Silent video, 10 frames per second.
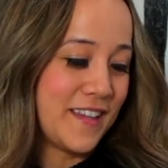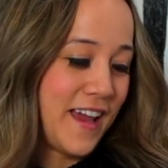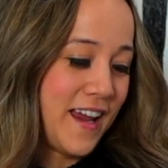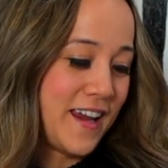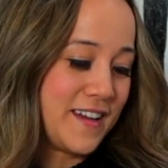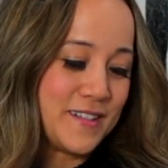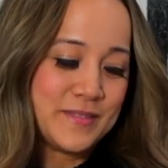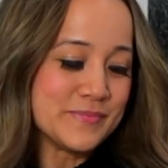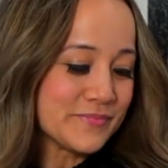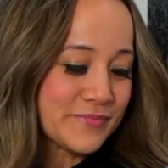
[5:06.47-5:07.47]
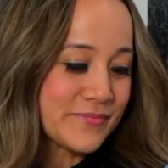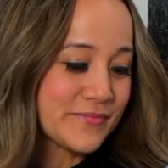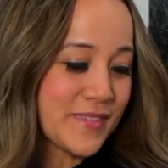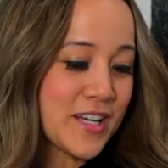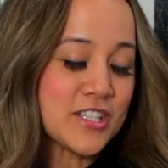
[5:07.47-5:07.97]
Like,
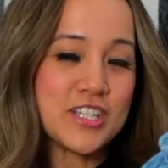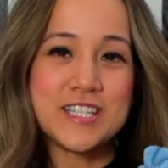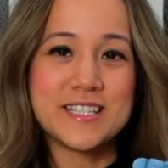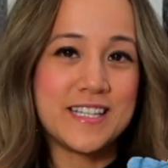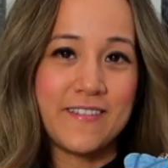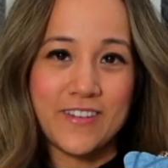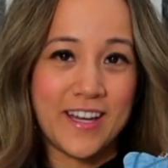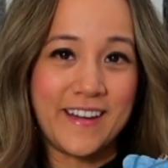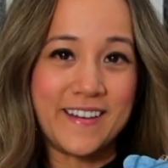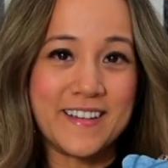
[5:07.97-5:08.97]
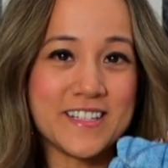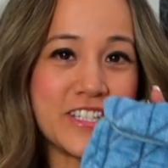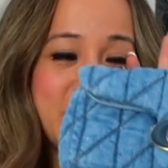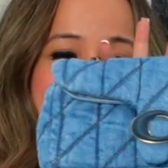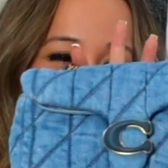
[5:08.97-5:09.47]
she's giving.
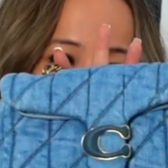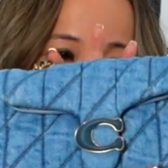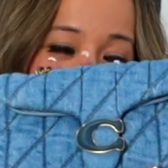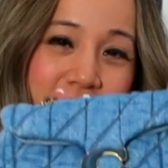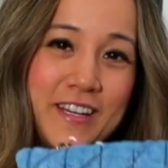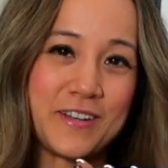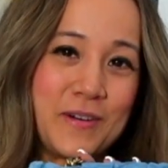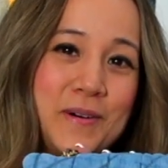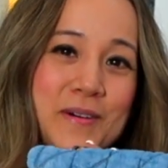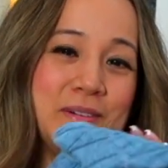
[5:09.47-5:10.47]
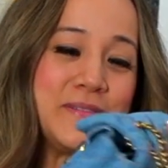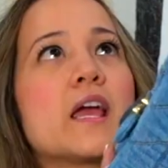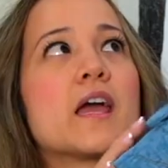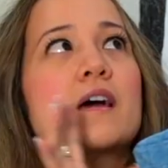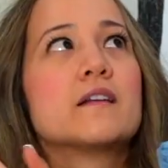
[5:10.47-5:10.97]
She is giving, y'all.
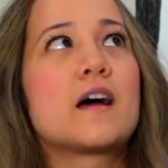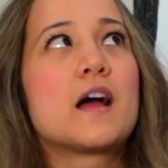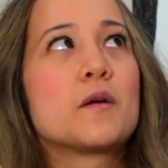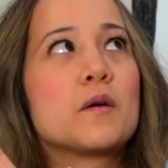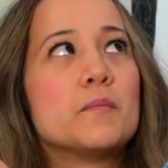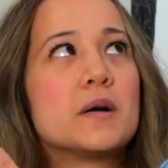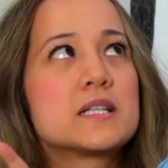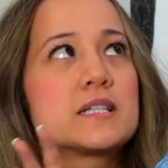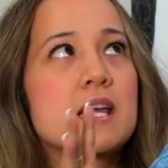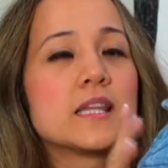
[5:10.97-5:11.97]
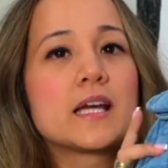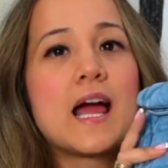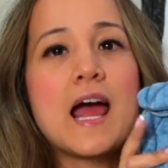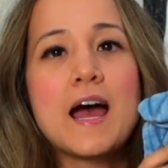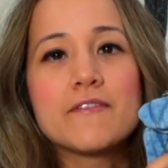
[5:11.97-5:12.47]
And I must say, like,
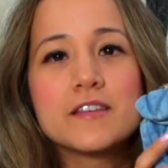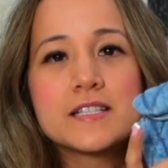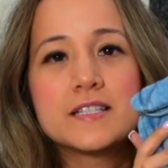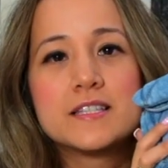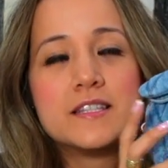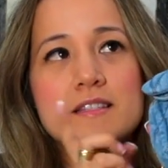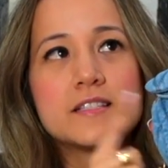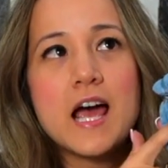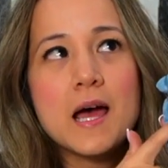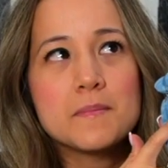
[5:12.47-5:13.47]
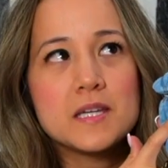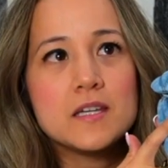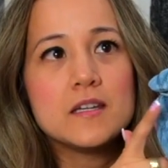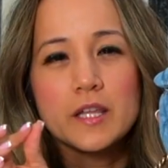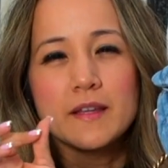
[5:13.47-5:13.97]
I have the
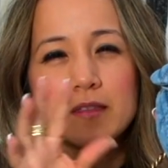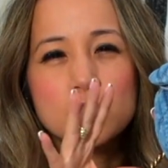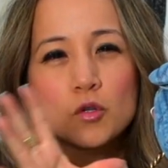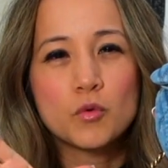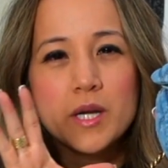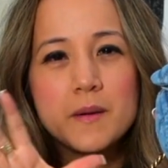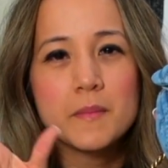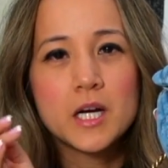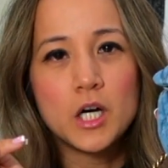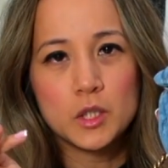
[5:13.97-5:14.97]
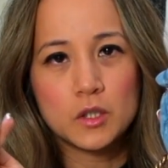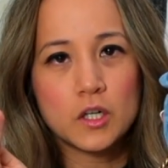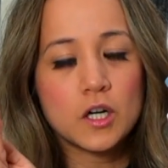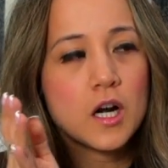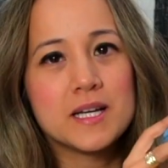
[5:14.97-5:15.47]
Tabby in like the cream
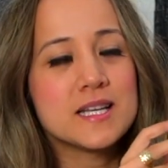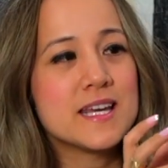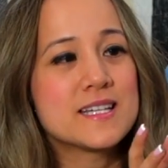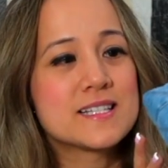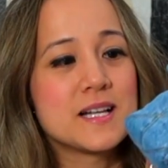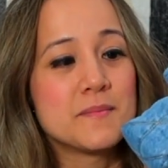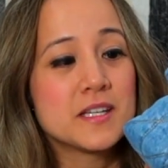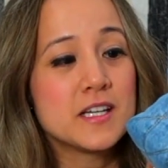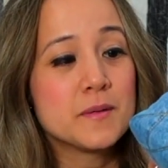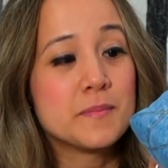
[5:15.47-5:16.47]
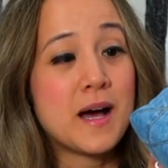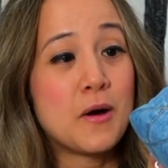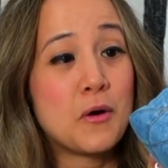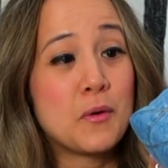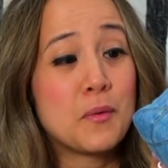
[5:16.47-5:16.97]
color, but it's something
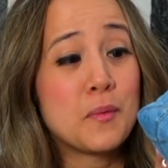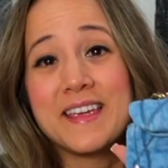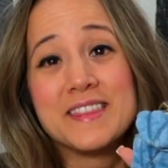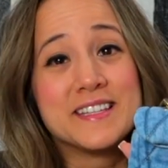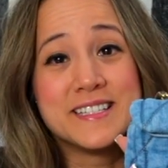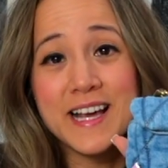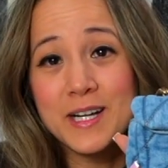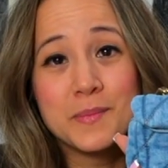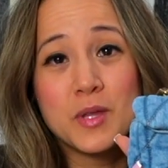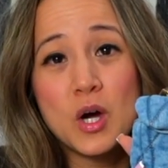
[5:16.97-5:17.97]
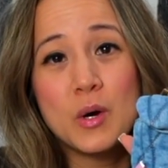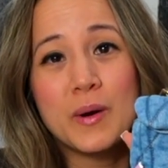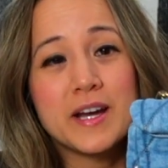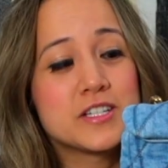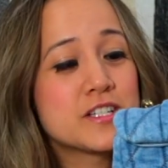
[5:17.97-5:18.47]
about in the denim though,
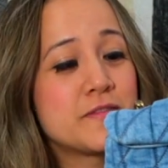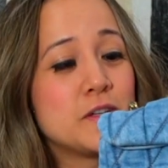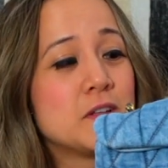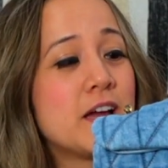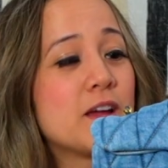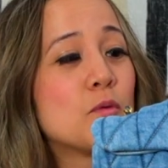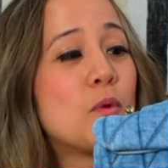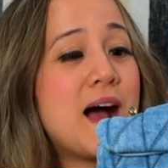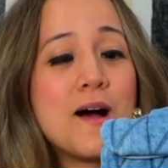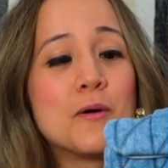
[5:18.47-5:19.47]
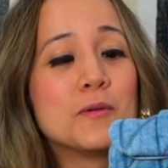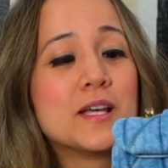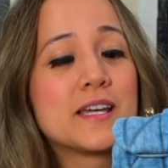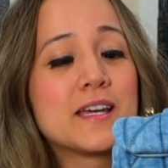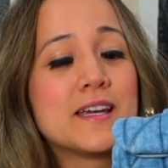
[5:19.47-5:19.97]
I just feel like, wow,
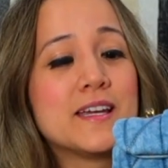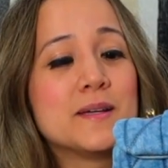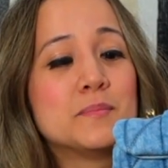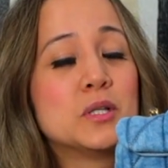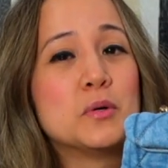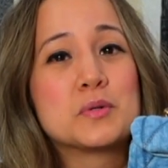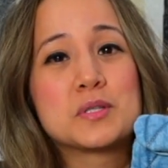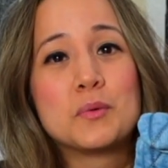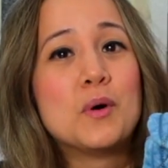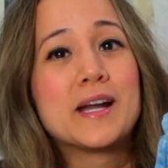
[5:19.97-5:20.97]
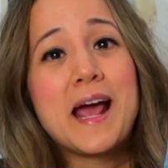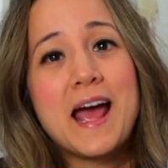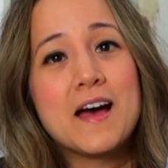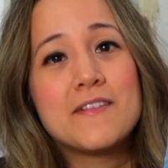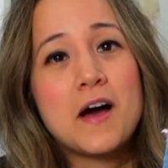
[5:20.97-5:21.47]
like it blows the one I
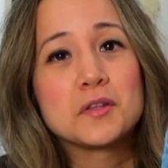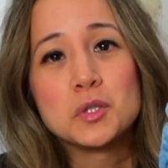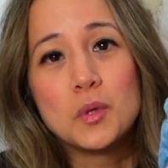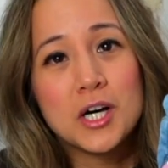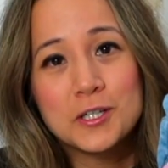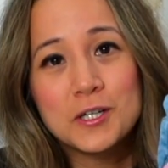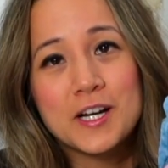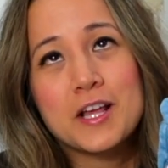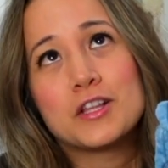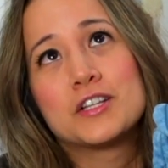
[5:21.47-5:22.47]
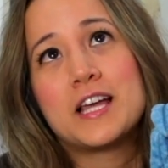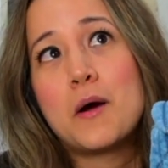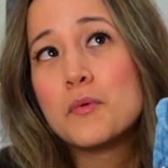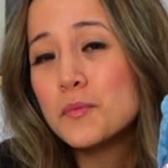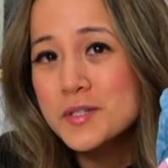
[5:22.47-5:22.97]
have out the water, and I thought
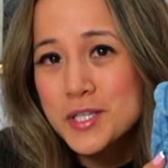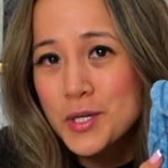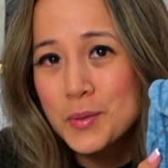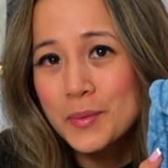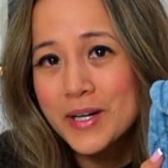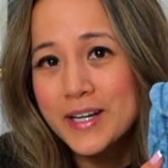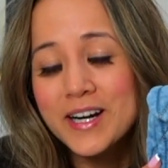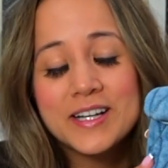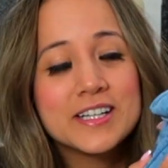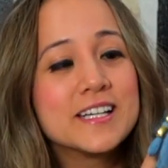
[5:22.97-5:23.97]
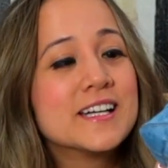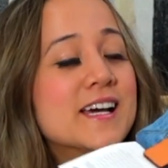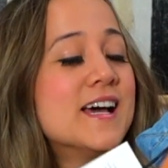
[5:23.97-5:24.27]
that one was cute when I got it.